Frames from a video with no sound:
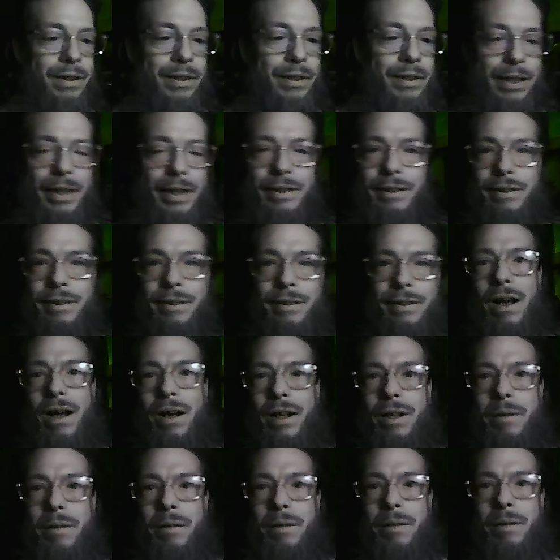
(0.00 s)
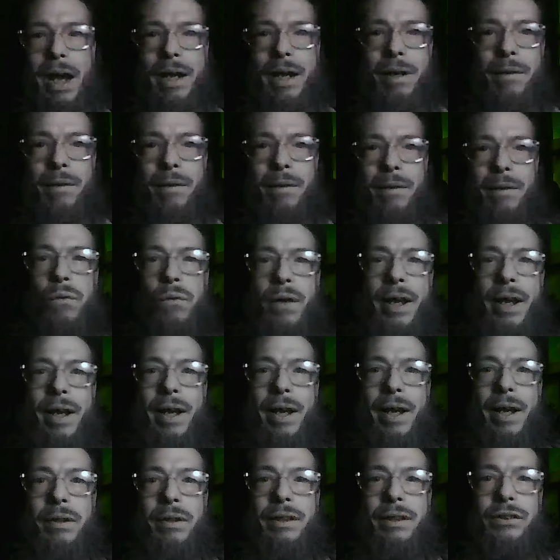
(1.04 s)
It's not compatible with
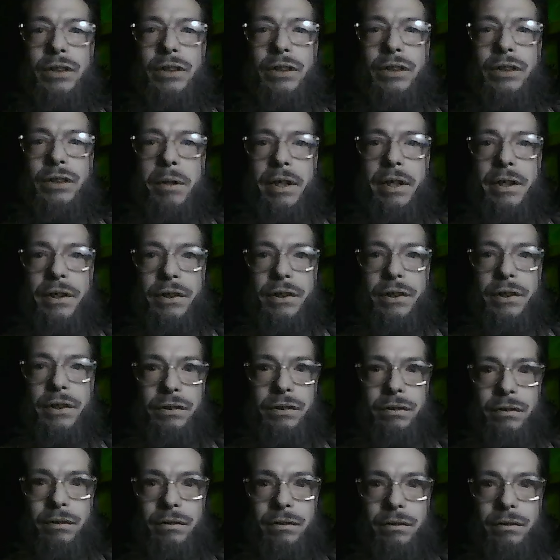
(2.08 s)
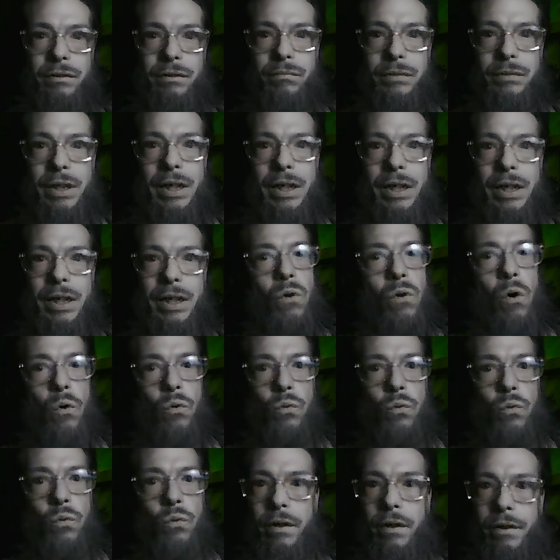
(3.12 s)
AMD GPU. It
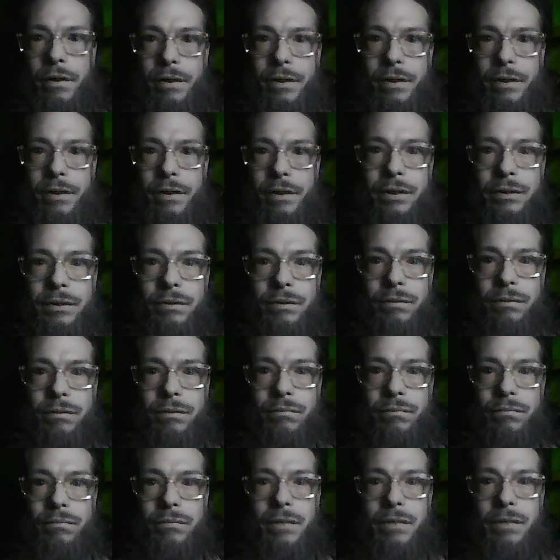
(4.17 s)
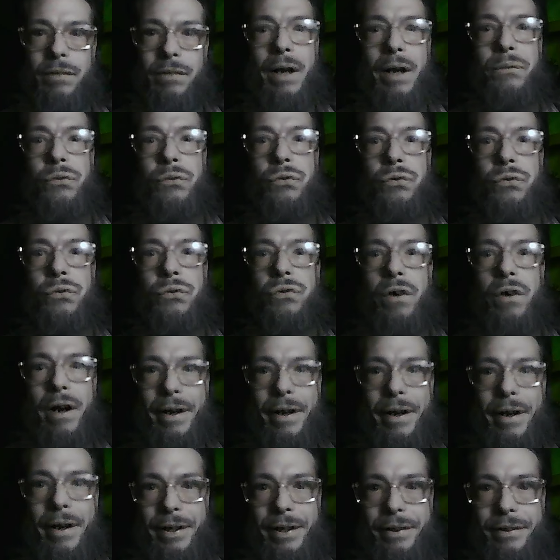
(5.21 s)
won't work. I've
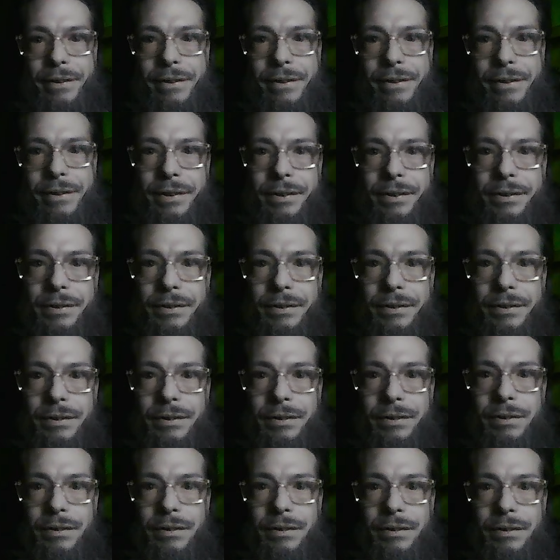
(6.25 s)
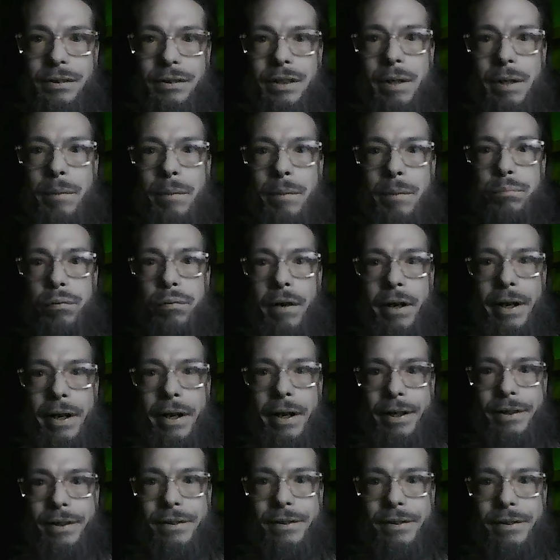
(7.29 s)
tried it. It
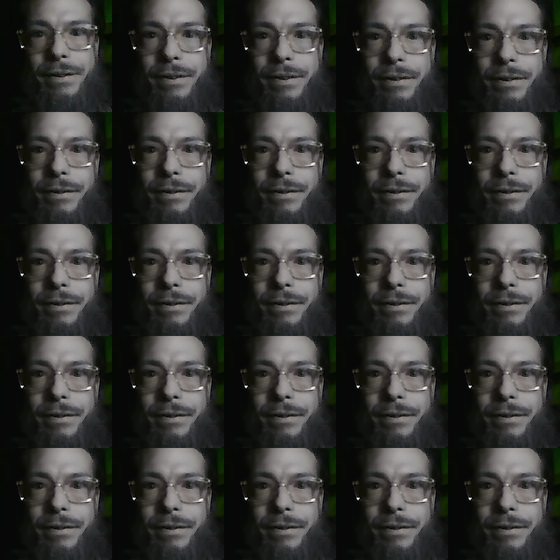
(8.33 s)
breaks.